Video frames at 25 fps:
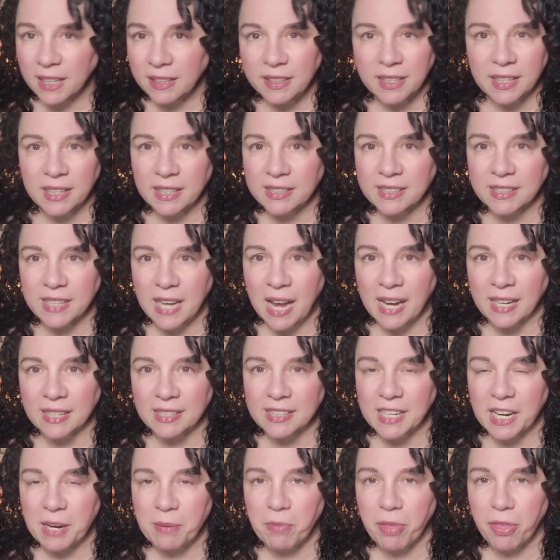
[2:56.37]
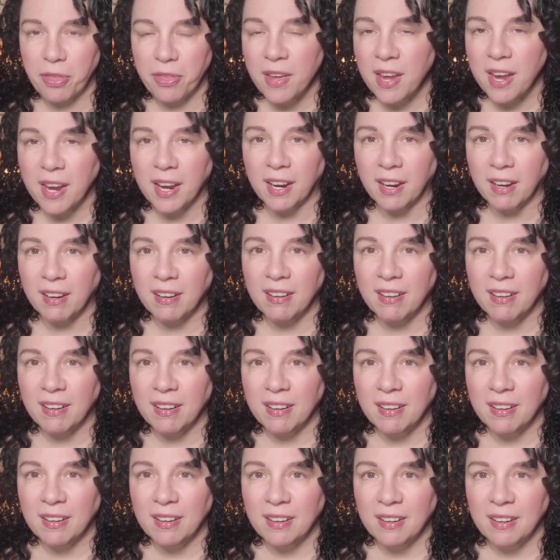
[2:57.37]
exact same thing
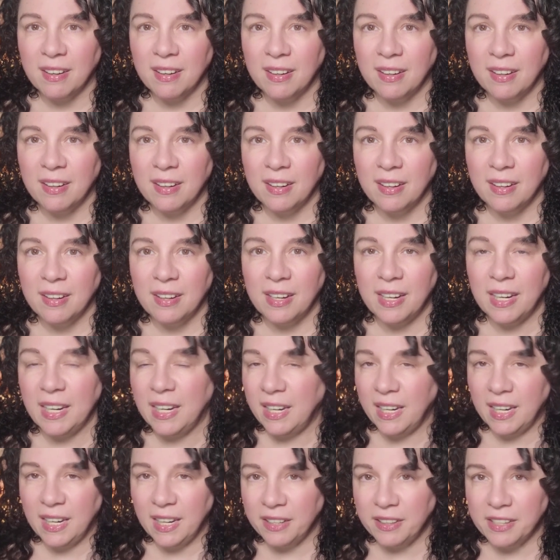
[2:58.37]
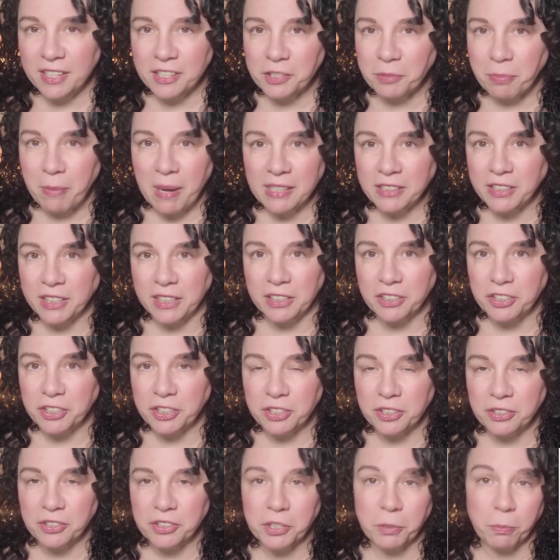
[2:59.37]
in this message
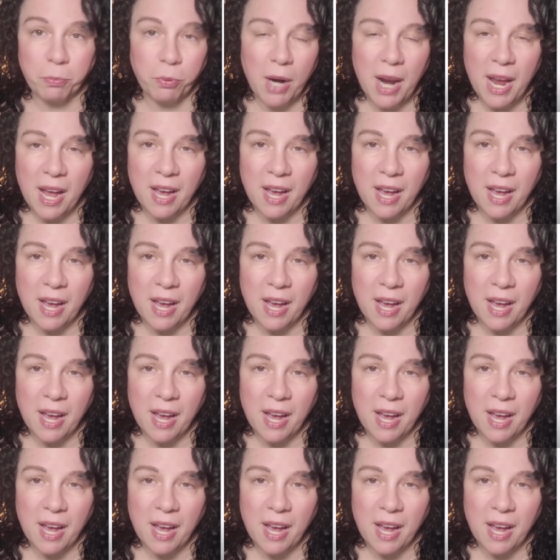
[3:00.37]
to Brad.